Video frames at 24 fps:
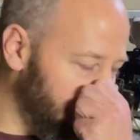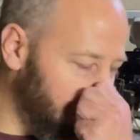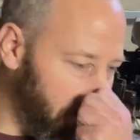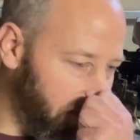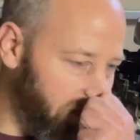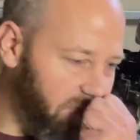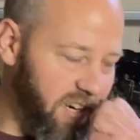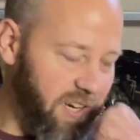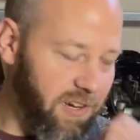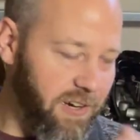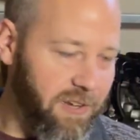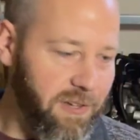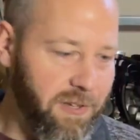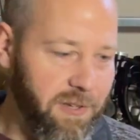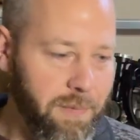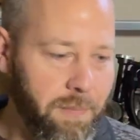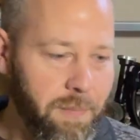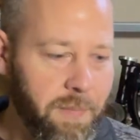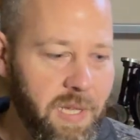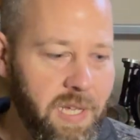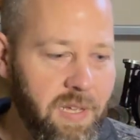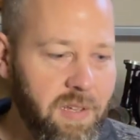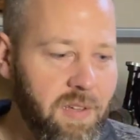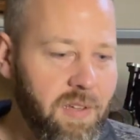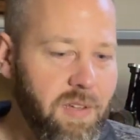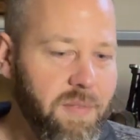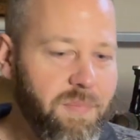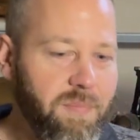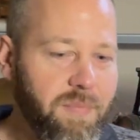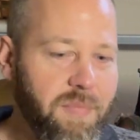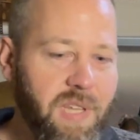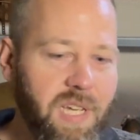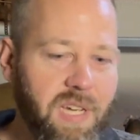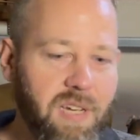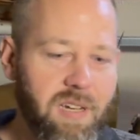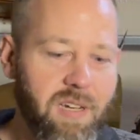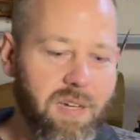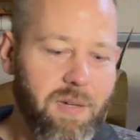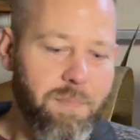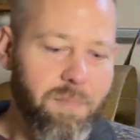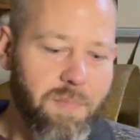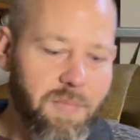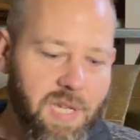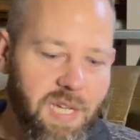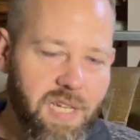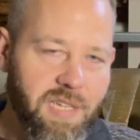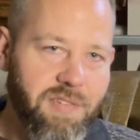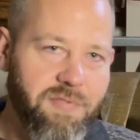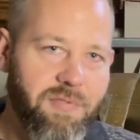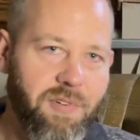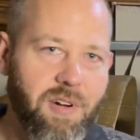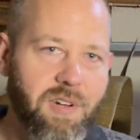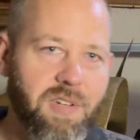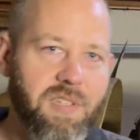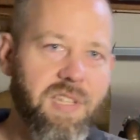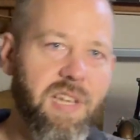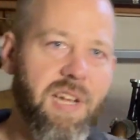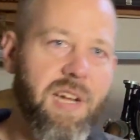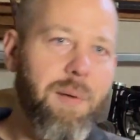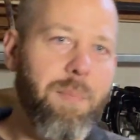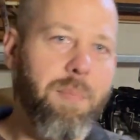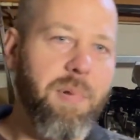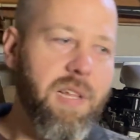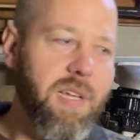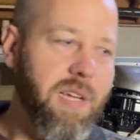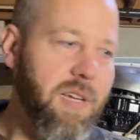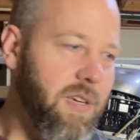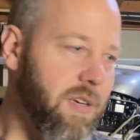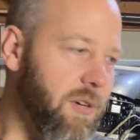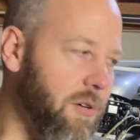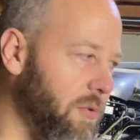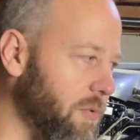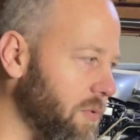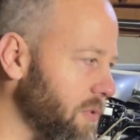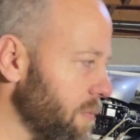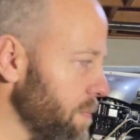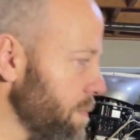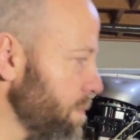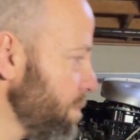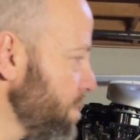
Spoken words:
Very good. As far as the airplane goes,